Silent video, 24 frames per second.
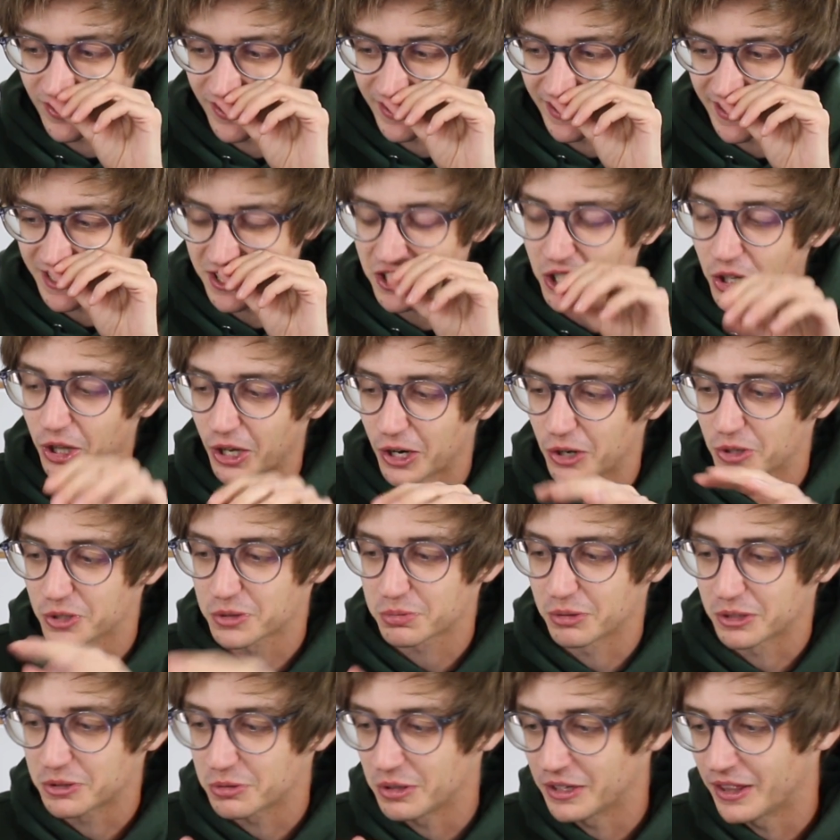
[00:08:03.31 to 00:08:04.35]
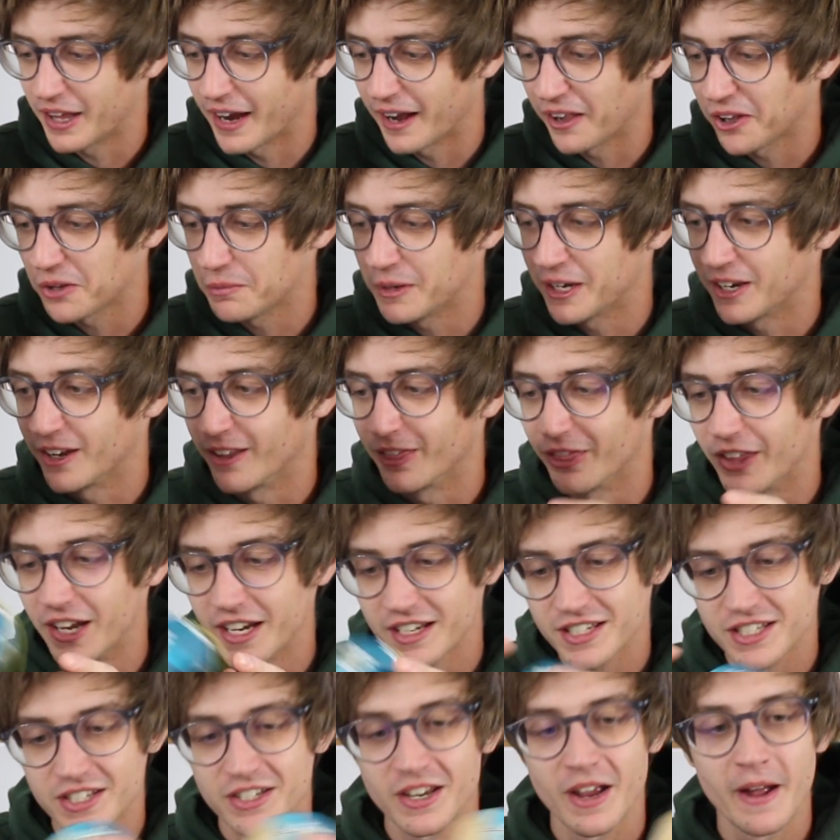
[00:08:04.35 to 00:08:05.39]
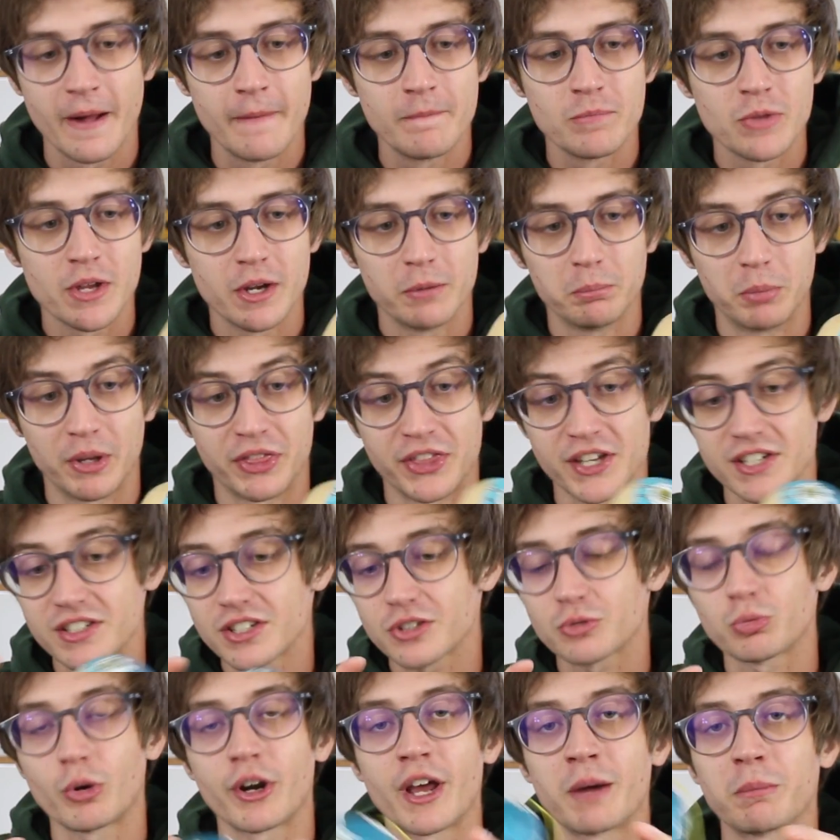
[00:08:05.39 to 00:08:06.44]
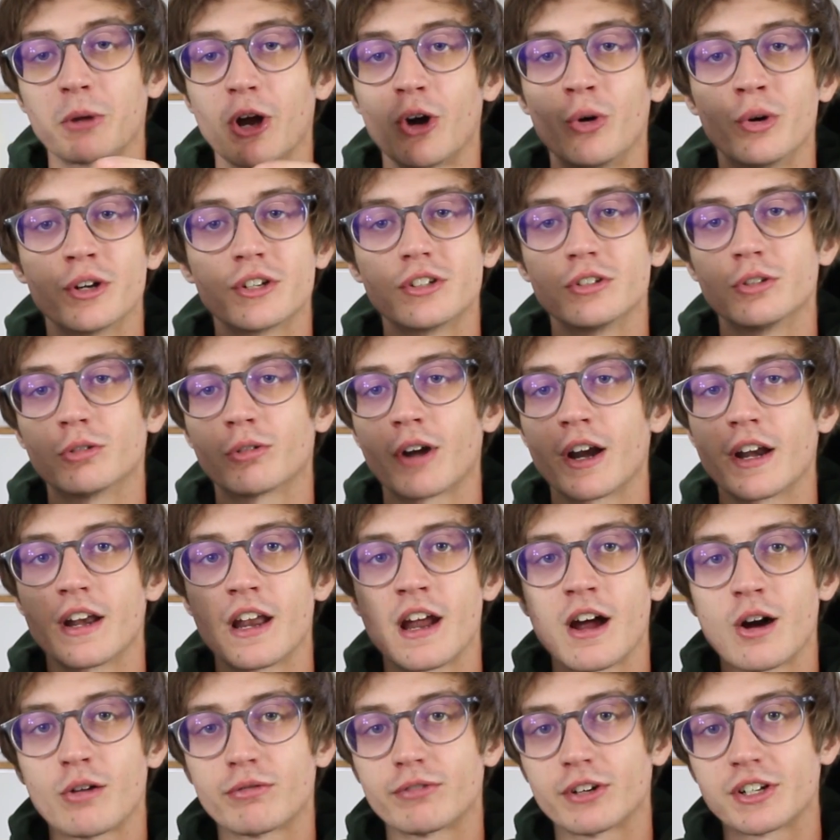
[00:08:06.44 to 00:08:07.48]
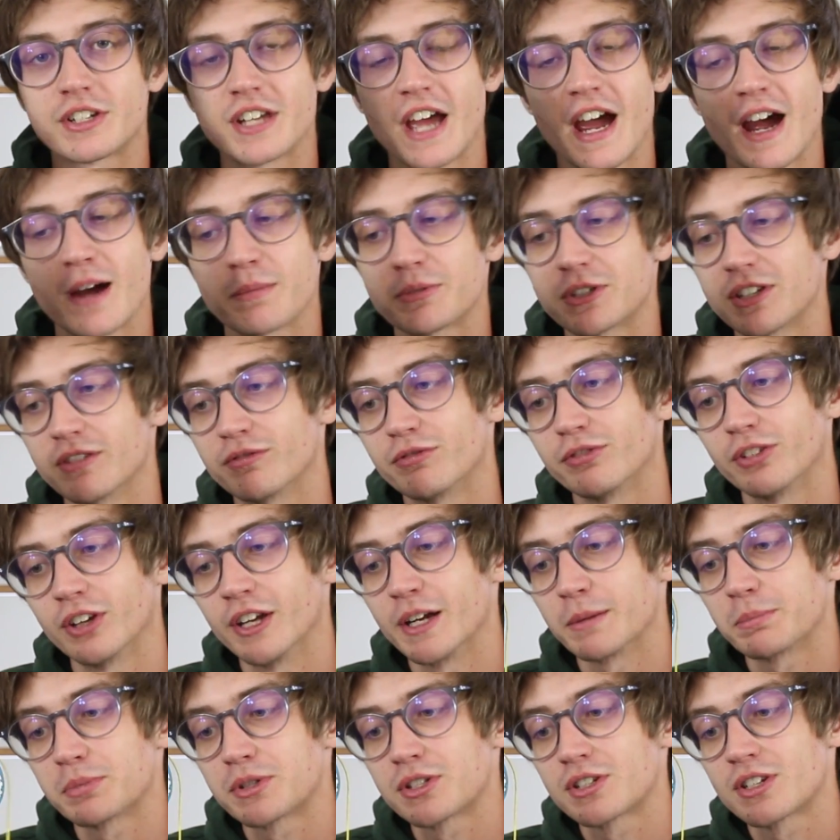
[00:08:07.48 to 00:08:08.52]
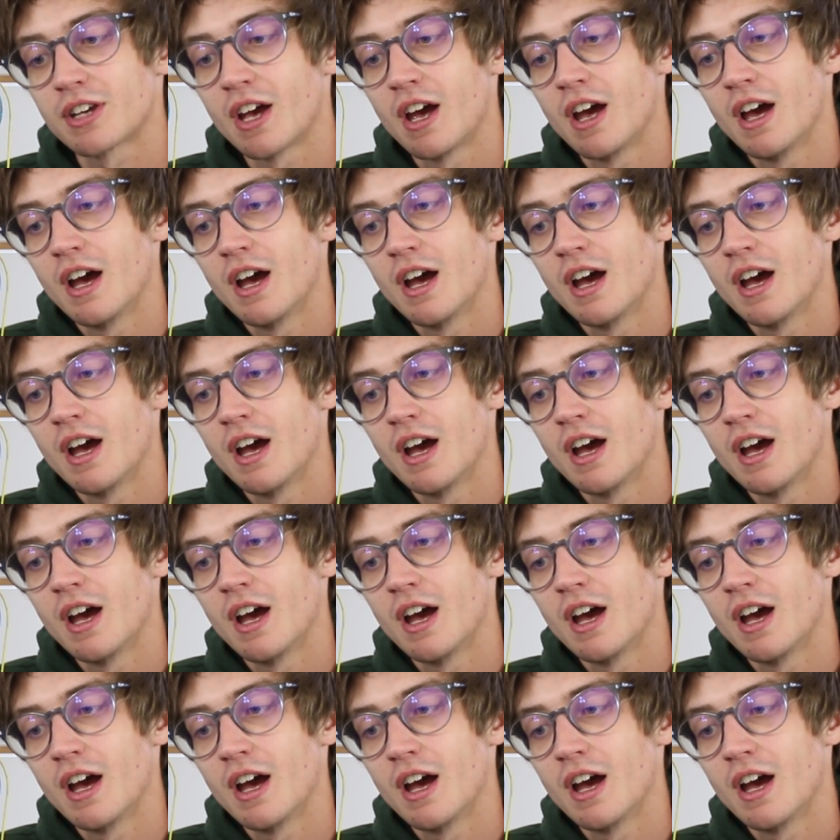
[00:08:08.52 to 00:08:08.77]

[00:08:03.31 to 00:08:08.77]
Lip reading: It's close between the Element and this, but this is what I'm going to right now for taps and flips.